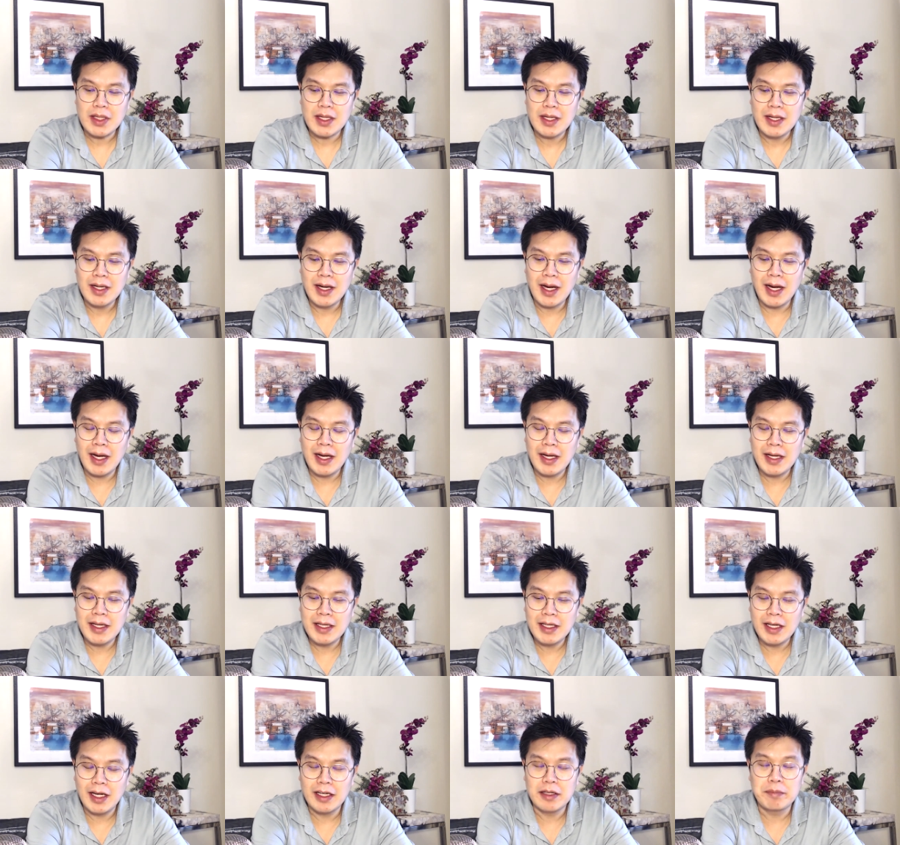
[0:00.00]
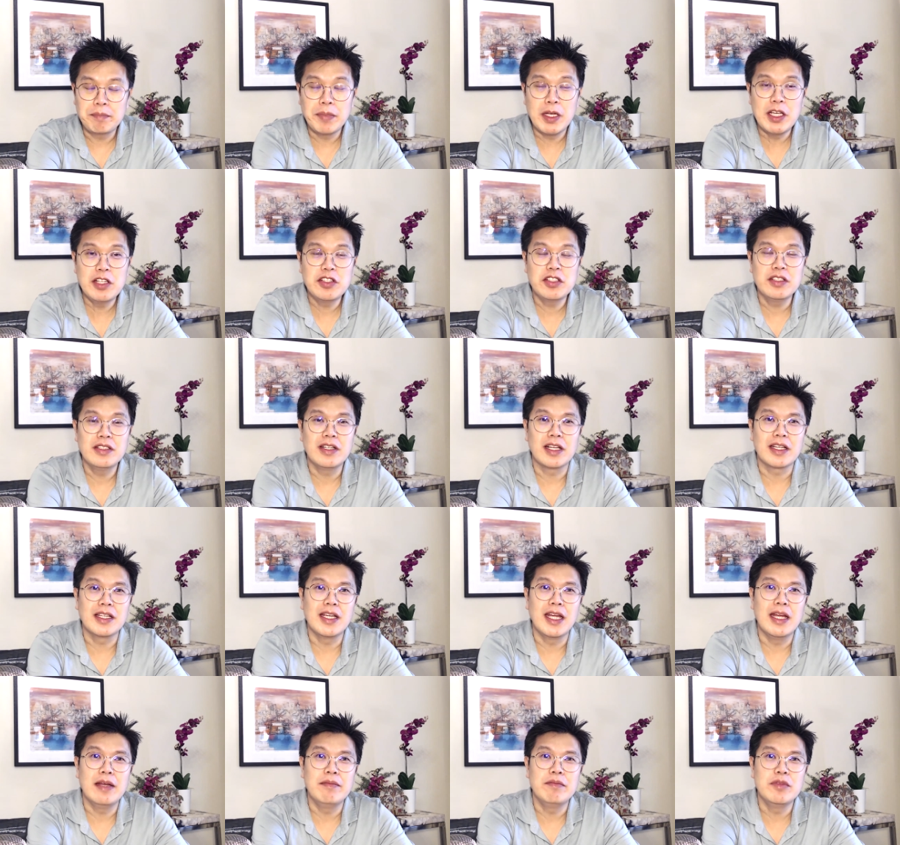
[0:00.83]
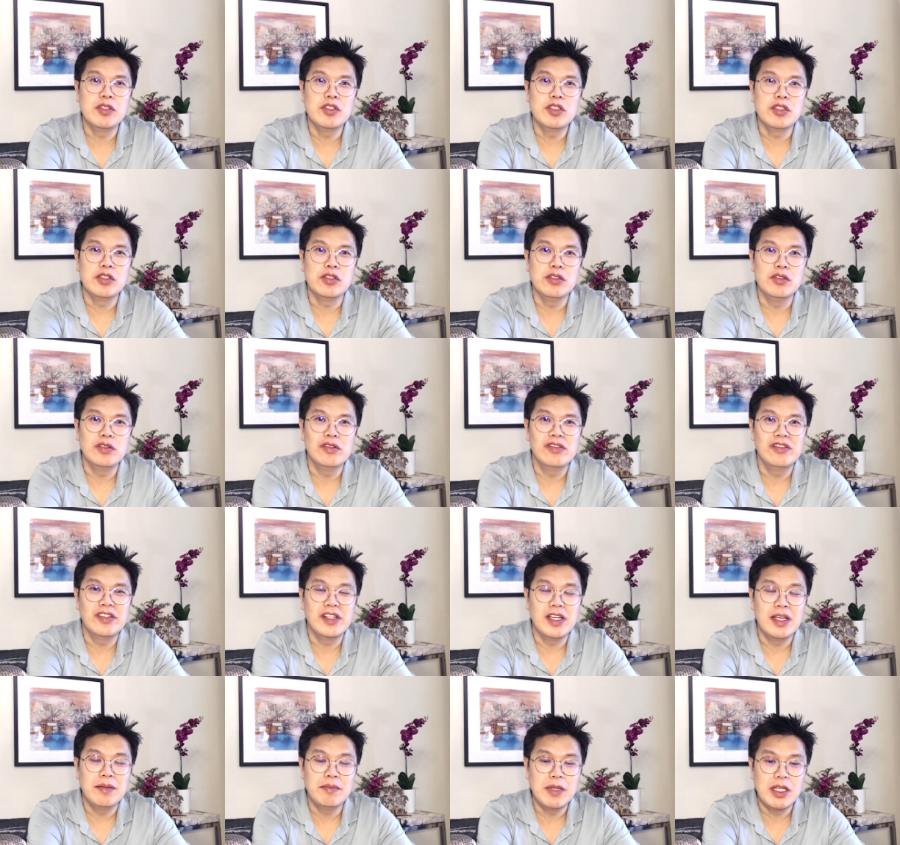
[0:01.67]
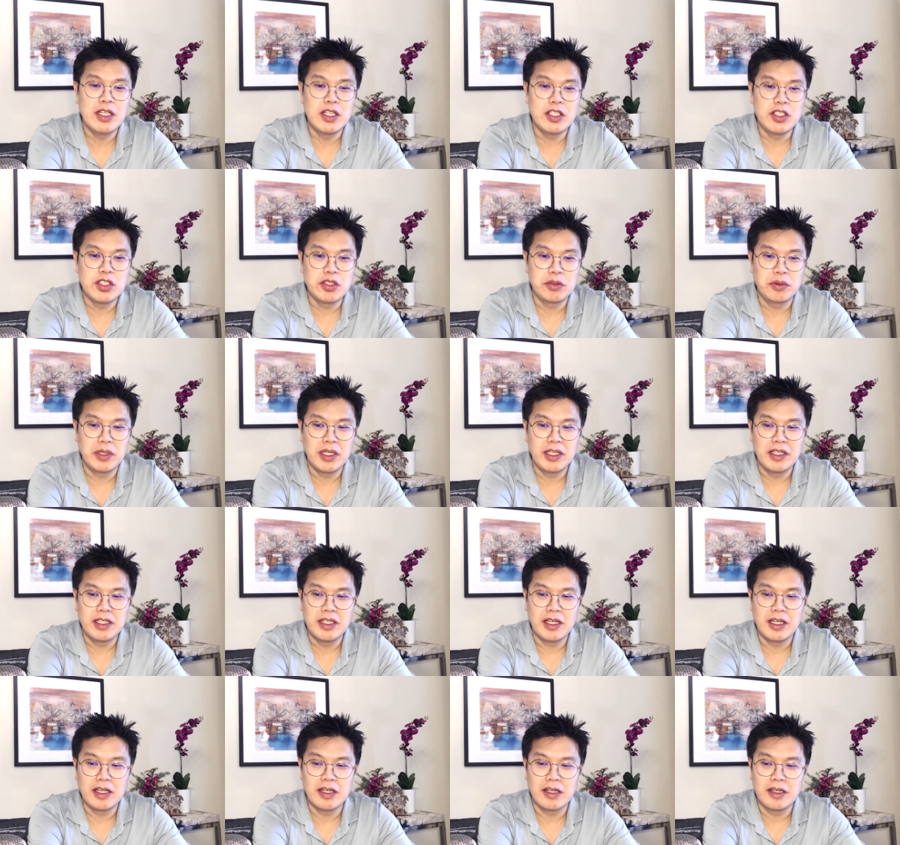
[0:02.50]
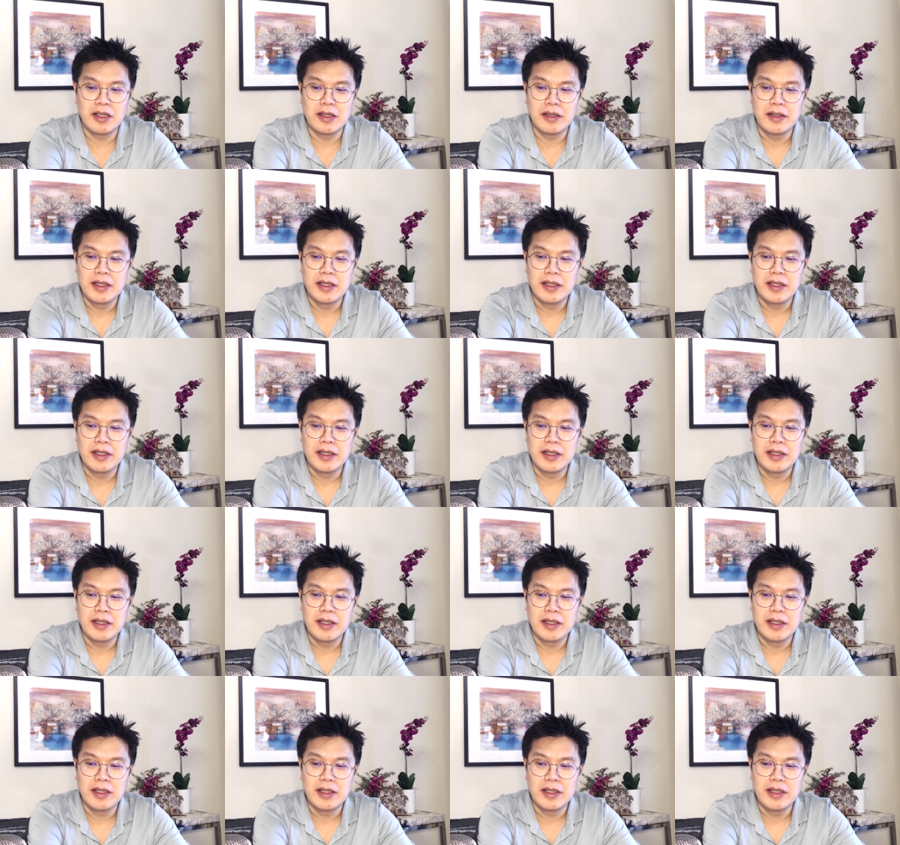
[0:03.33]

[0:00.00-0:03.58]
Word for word: I had a patient that came to see me during their